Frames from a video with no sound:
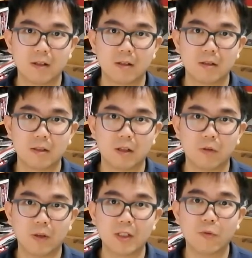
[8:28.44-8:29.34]

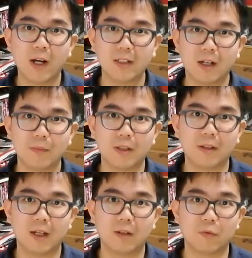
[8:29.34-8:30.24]
So it's quite common
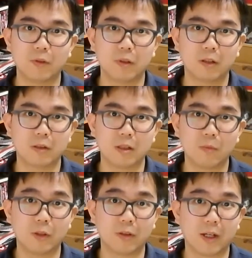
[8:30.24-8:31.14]
that when you talk to
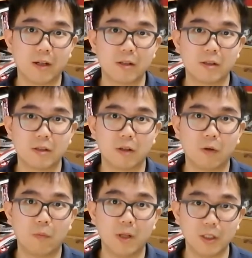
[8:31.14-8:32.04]
someone you care
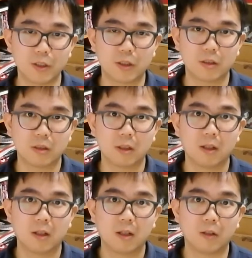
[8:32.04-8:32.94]
so much,
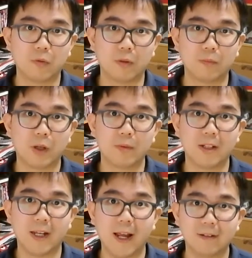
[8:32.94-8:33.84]
you would
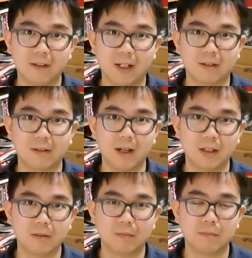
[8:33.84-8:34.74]
probably act like
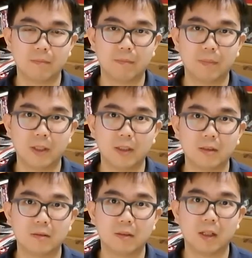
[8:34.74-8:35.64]
that,
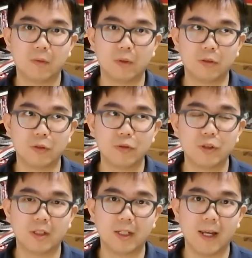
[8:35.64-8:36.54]
but it will
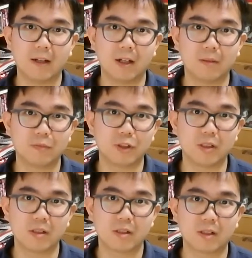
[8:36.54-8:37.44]
usually end up
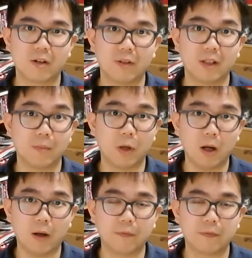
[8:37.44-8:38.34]
just scaring them
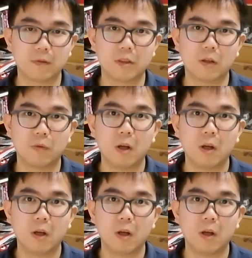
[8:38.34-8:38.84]
off. So